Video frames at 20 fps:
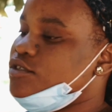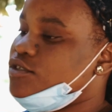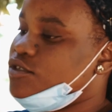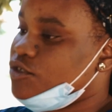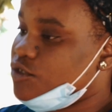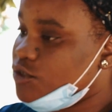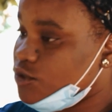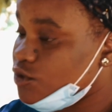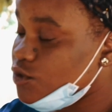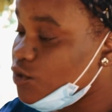
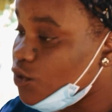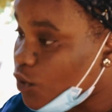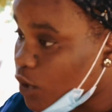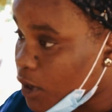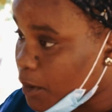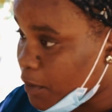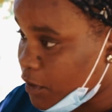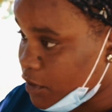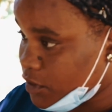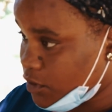Do you know
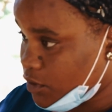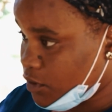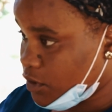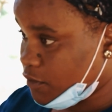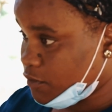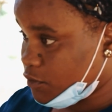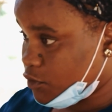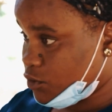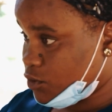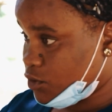about the law
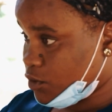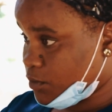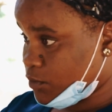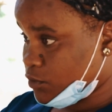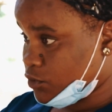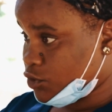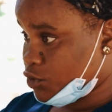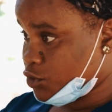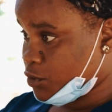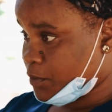of
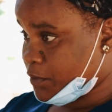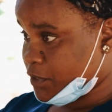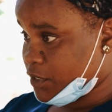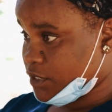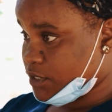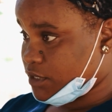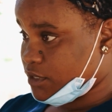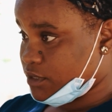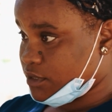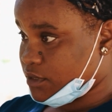double
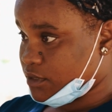jeopardy?